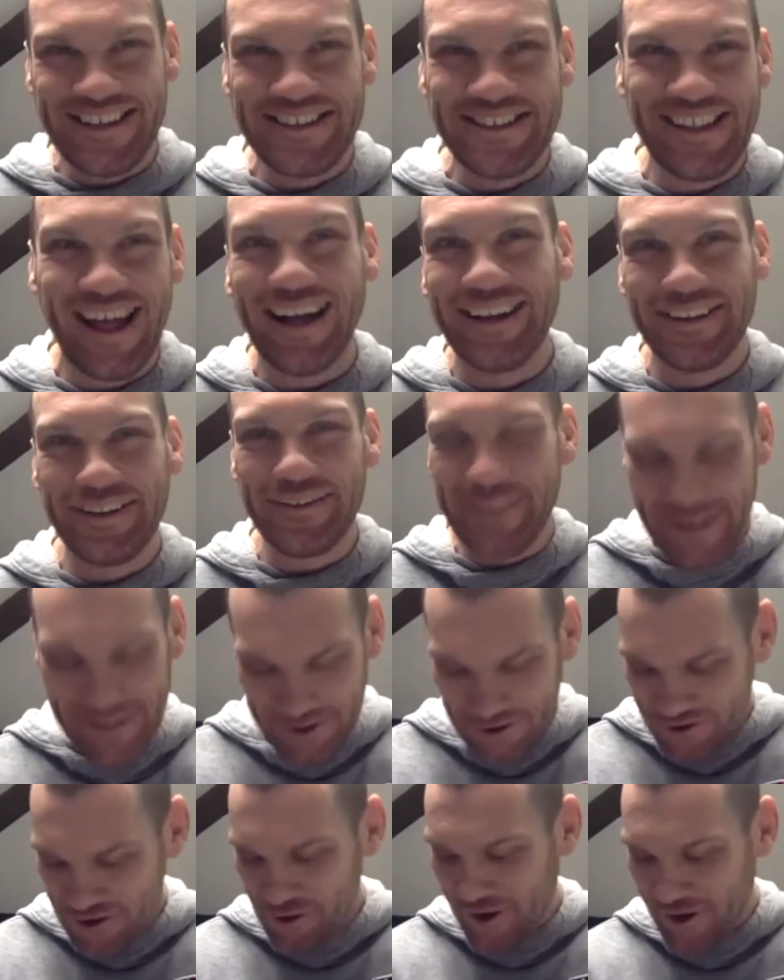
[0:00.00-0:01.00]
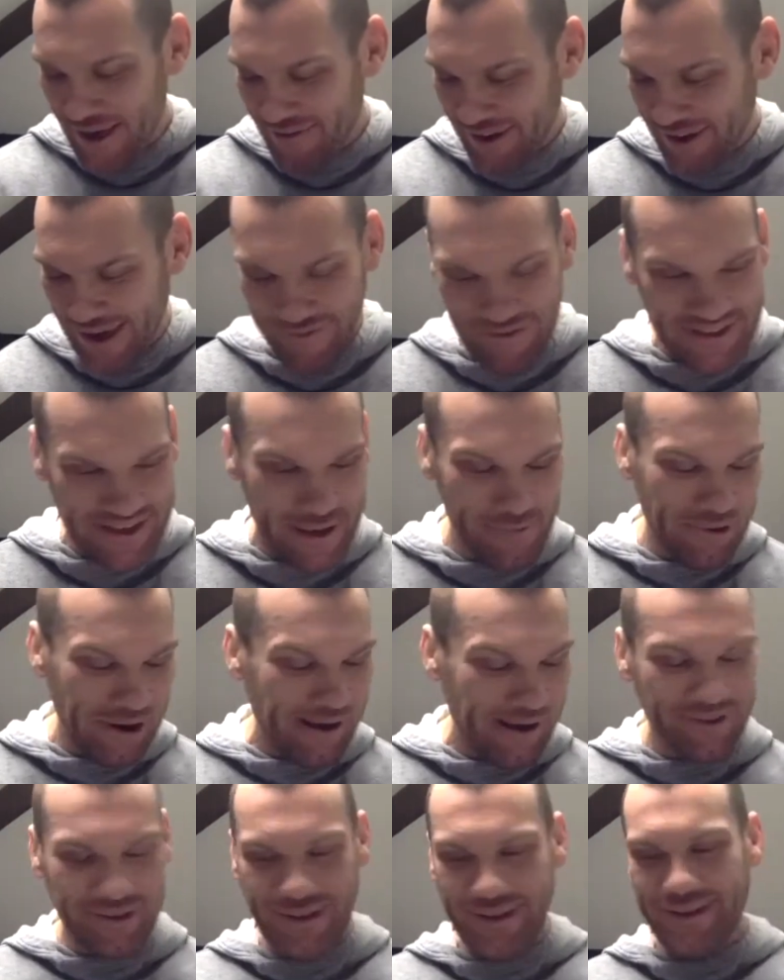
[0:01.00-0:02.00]
standard thing, though. No one ever covers
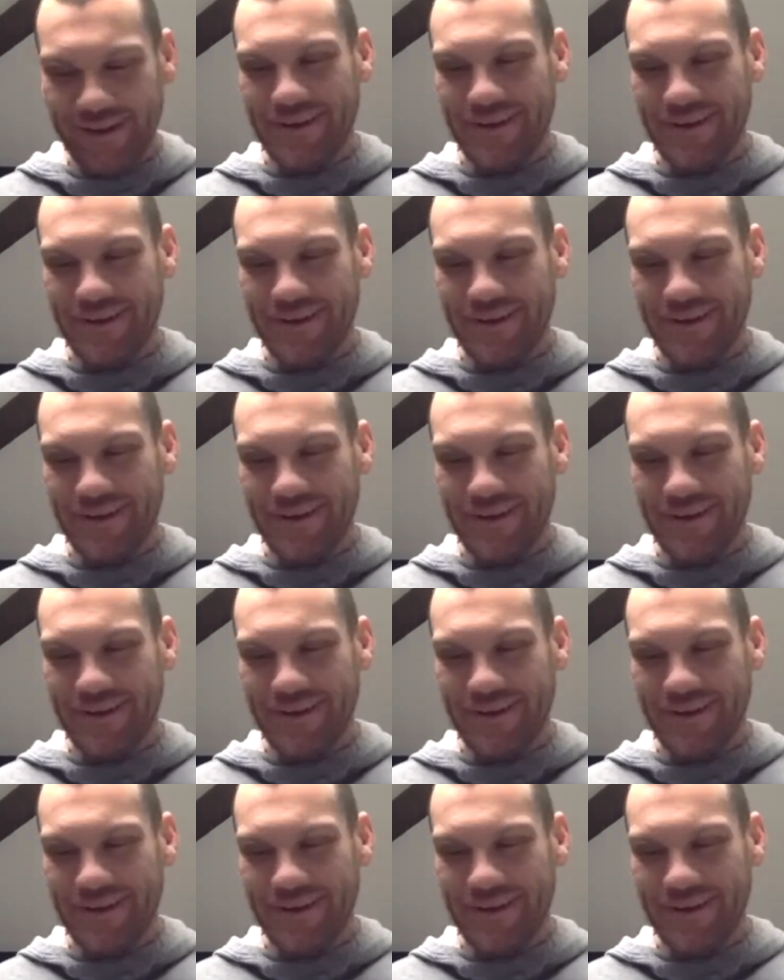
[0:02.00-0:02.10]
Aberavon.